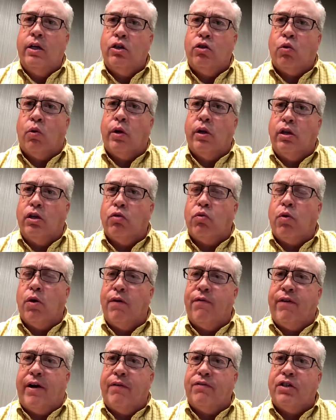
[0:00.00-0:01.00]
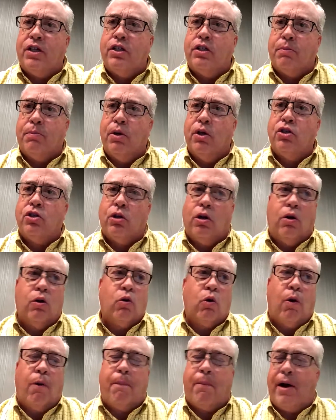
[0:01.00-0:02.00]
20 to 25 cents a bushel on
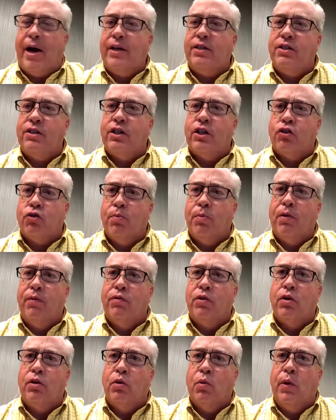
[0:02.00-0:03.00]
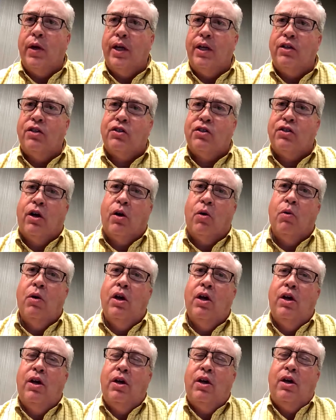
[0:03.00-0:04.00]
corn prices as we move through the week. So
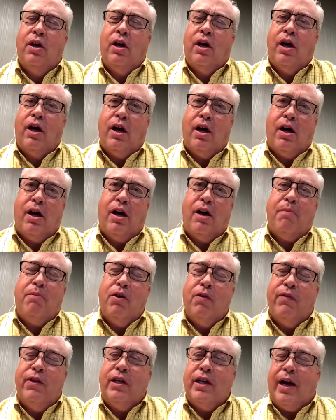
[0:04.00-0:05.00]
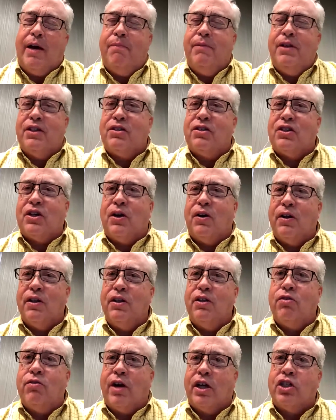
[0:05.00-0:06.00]
moving not necessarily in the
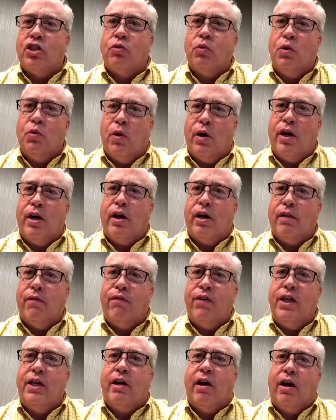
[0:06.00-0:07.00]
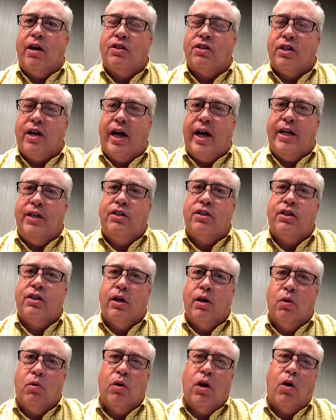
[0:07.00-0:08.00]
direction we want on the feed cost side.
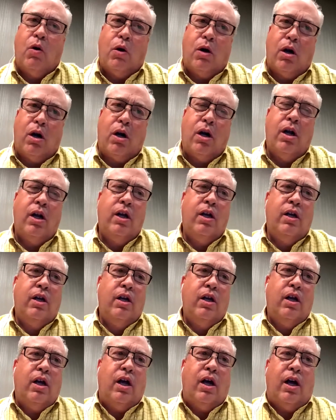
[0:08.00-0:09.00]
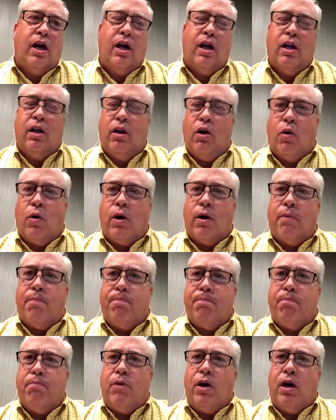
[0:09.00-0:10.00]
So lower
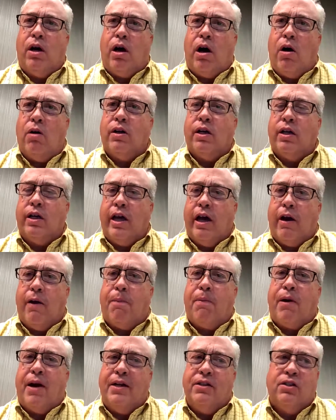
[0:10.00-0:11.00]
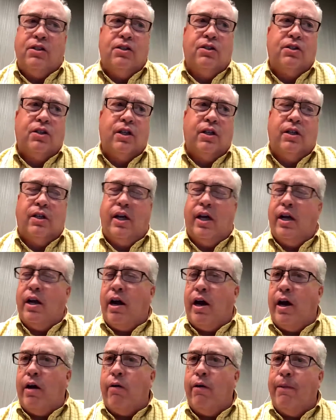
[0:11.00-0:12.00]
hog and cattle prices and
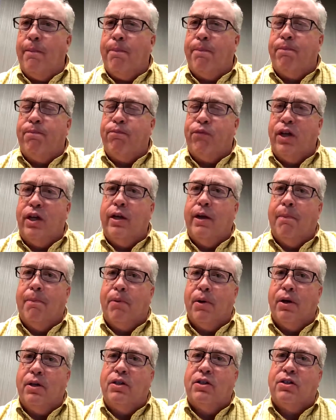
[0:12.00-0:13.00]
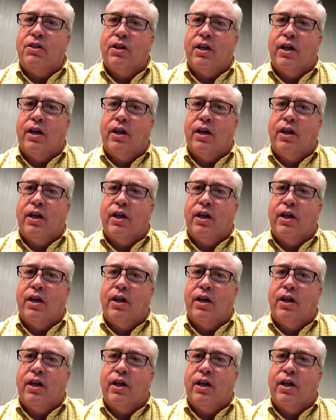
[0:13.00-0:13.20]
higher feed inputs